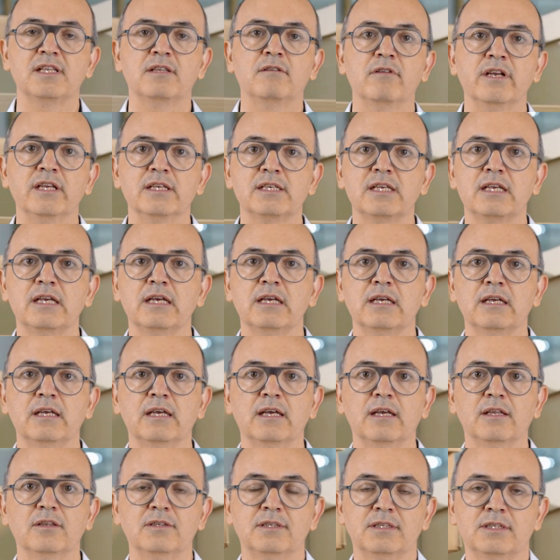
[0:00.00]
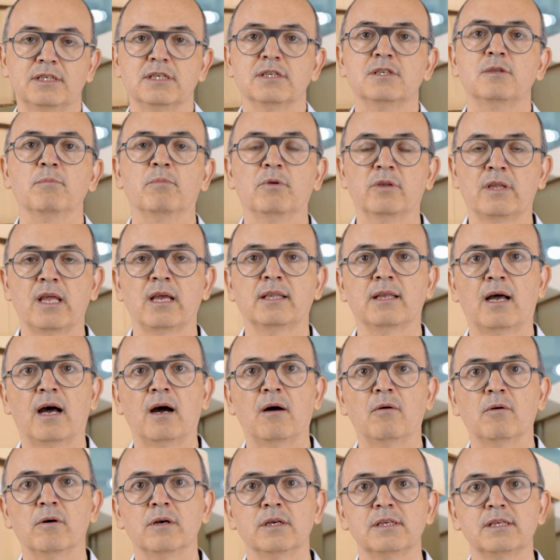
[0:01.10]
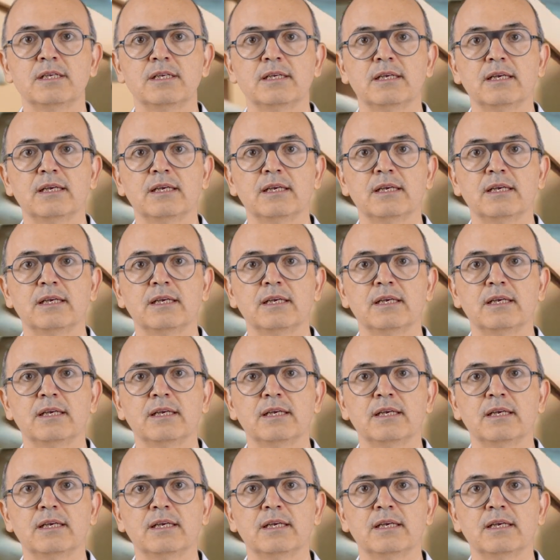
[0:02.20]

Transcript: at risk just to protect ours.